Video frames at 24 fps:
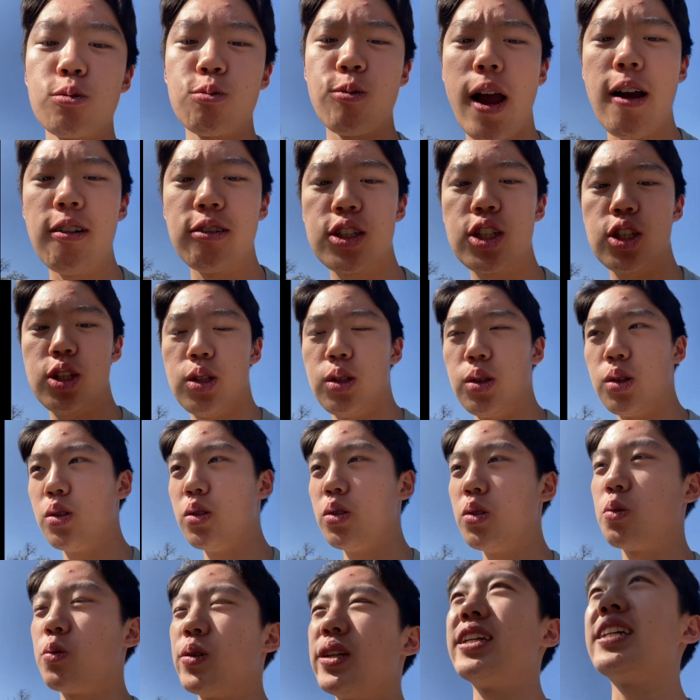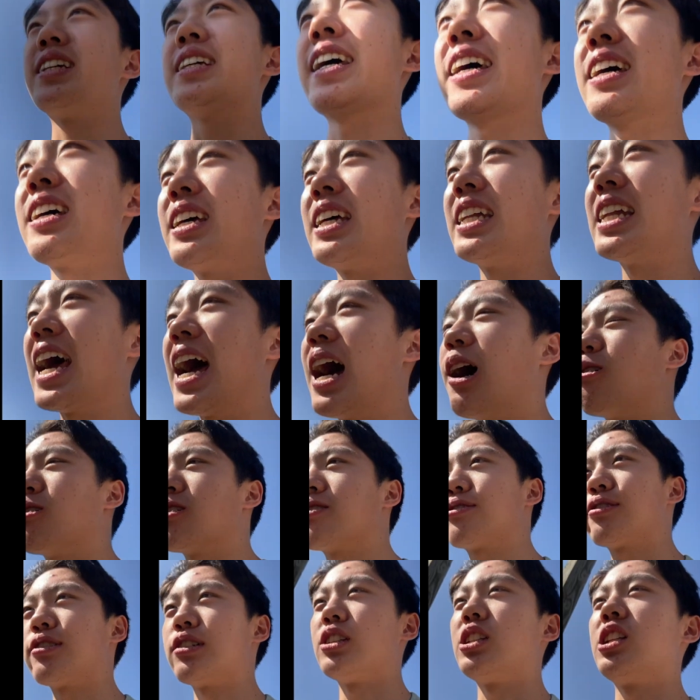round 2 we get an hour
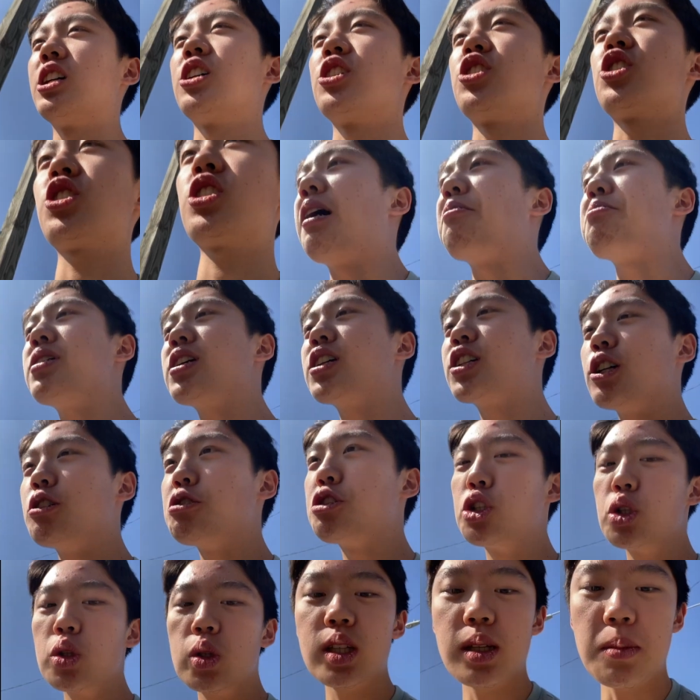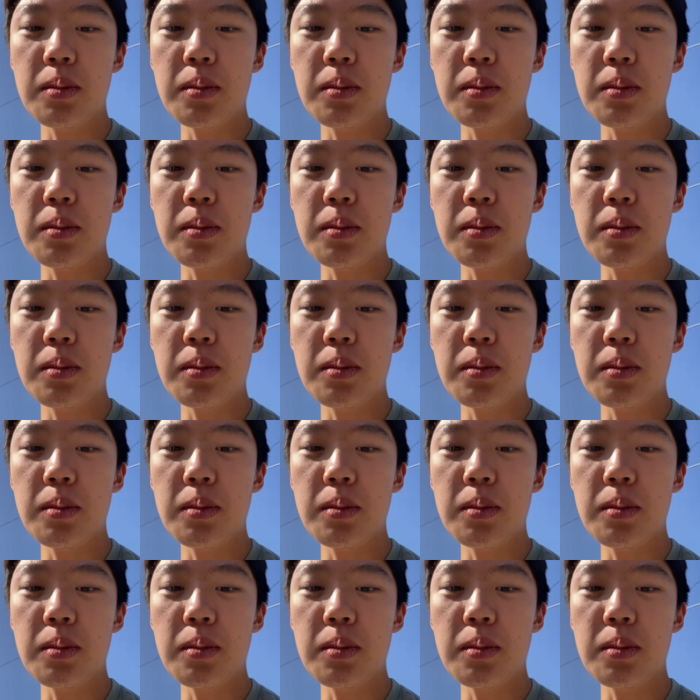for lunch. I'm gonna go to the